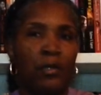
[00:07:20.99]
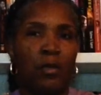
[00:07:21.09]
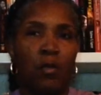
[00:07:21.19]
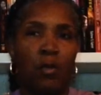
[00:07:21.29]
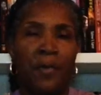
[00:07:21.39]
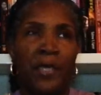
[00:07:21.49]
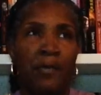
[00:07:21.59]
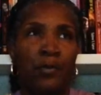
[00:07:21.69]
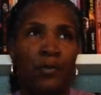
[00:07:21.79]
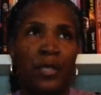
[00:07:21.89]
or
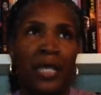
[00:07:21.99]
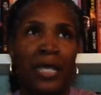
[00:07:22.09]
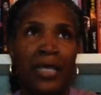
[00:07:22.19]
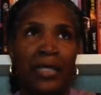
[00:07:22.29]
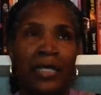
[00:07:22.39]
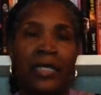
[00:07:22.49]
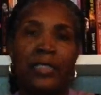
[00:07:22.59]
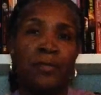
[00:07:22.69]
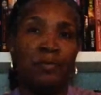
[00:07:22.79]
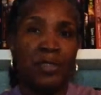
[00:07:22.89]
people that he
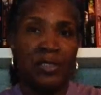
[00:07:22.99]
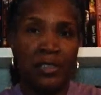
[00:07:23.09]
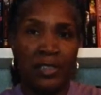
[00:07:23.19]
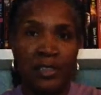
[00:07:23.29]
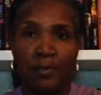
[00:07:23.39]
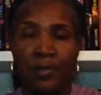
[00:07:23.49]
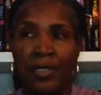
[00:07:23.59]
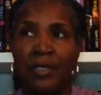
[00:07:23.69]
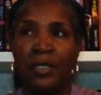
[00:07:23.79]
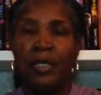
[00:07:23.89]
did business with,